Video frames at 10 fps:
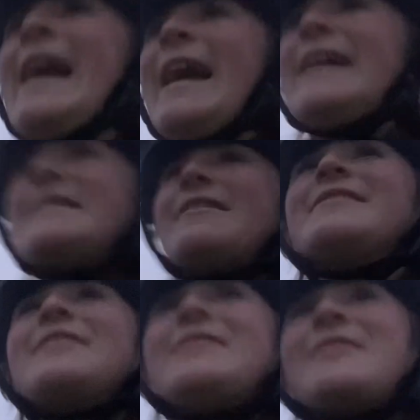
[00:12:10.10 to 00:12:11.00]
His rug's
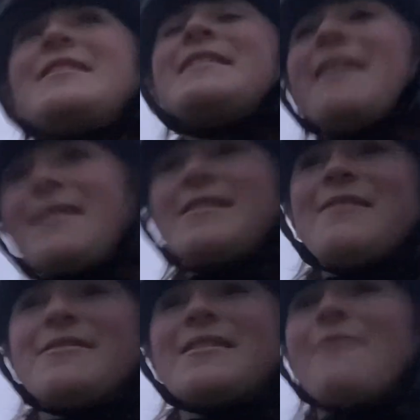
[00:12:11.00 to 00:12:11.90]
really twisted though, because he
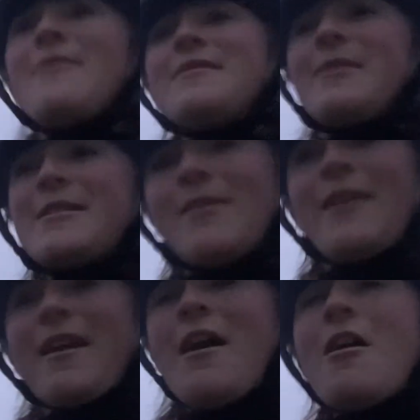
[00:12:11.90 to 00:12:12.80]
wanted to go one way, so I
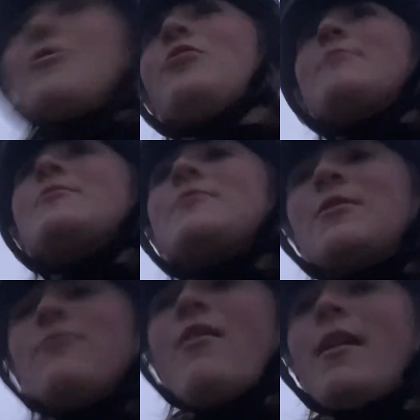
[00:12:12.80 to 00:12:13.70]
like gripped onto
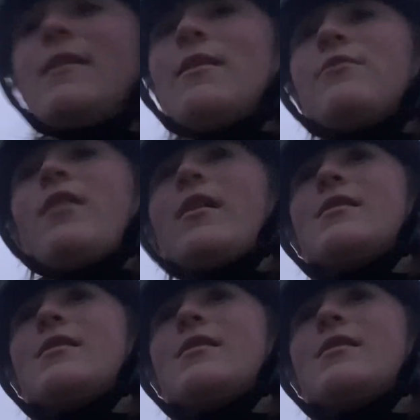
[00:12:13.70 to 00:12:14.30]
the rug, and then the rug